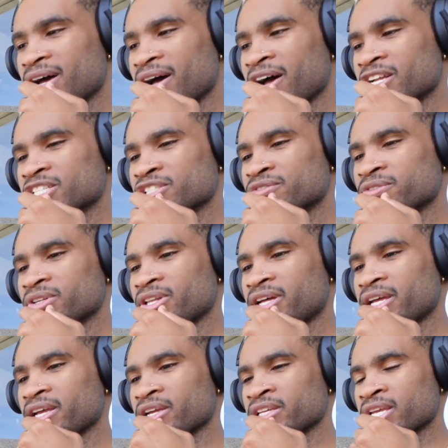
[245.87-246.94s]
I just feel
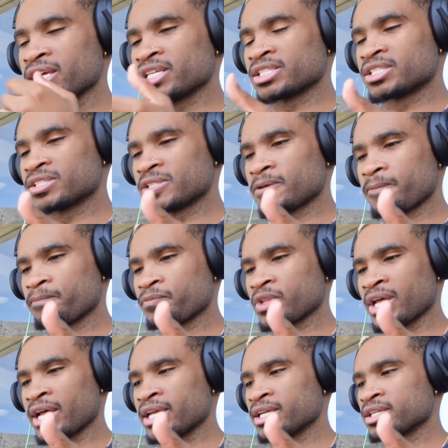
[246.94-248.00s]
like, yes,
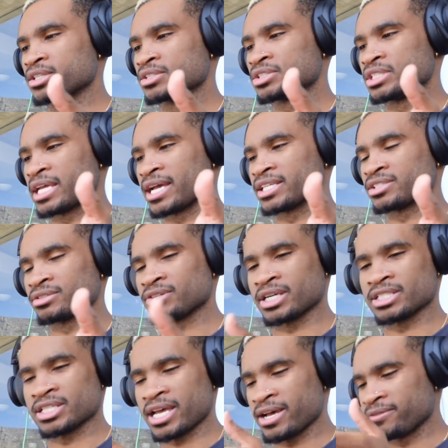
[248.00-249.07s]
like she has the
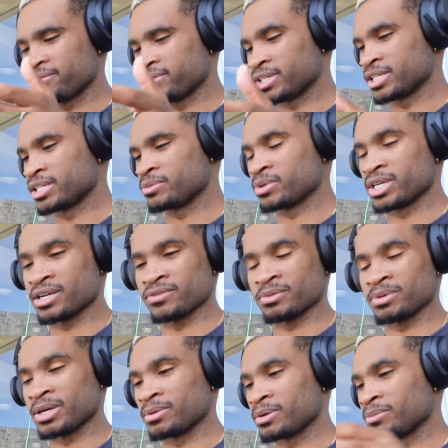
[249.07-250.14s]
right to have fun, whatever,
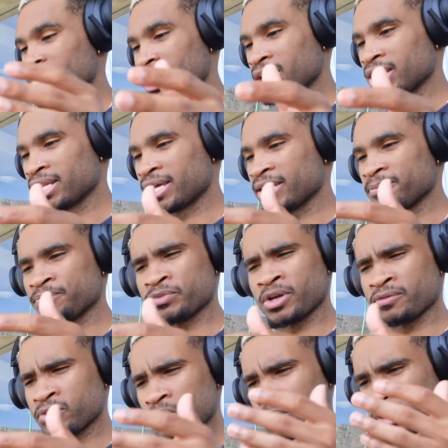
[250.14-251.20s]
blah, blah, blah. Like,
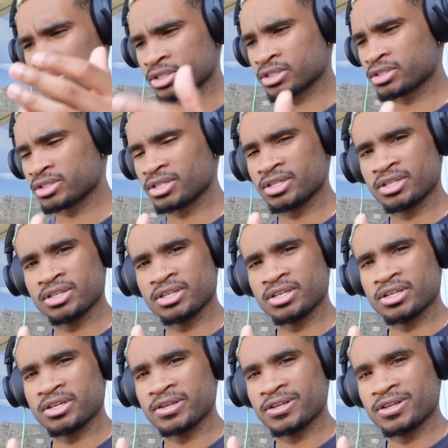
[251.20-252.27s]
of course.
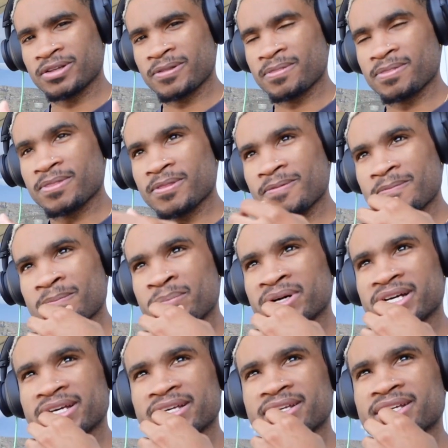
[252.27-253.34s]

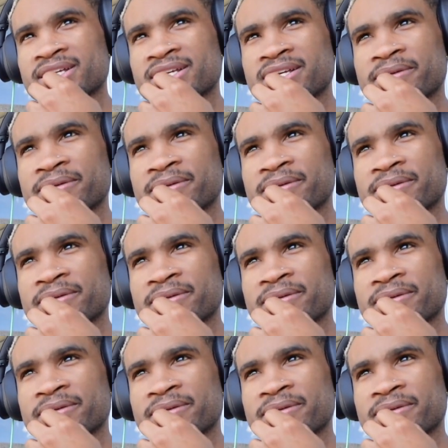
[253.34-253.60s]
But